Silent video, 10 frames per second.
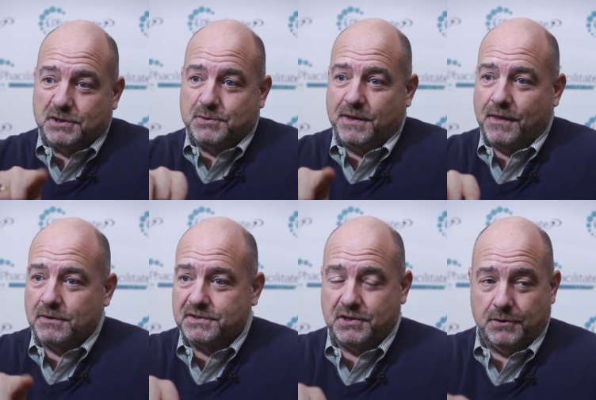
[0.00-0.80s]
between
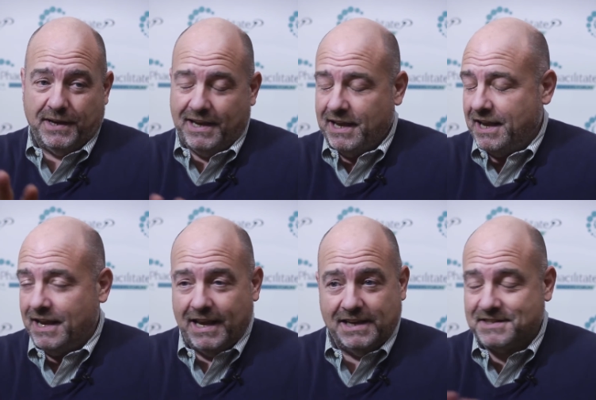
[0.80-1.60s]
those two
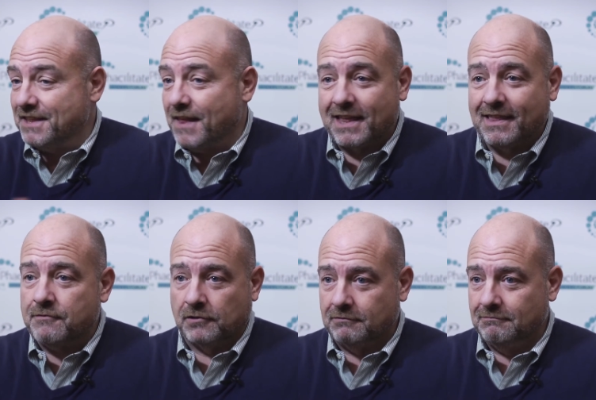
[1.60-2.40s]
is at that
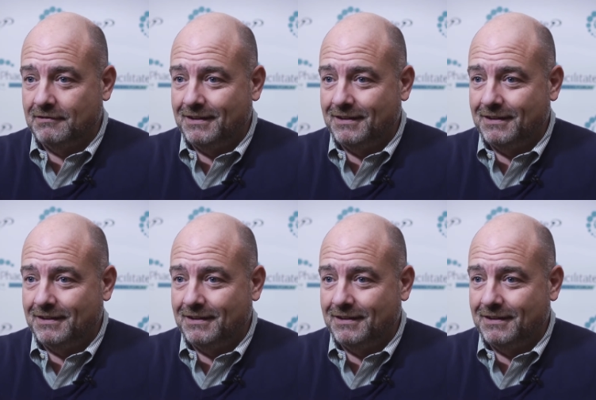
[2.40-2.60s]
level.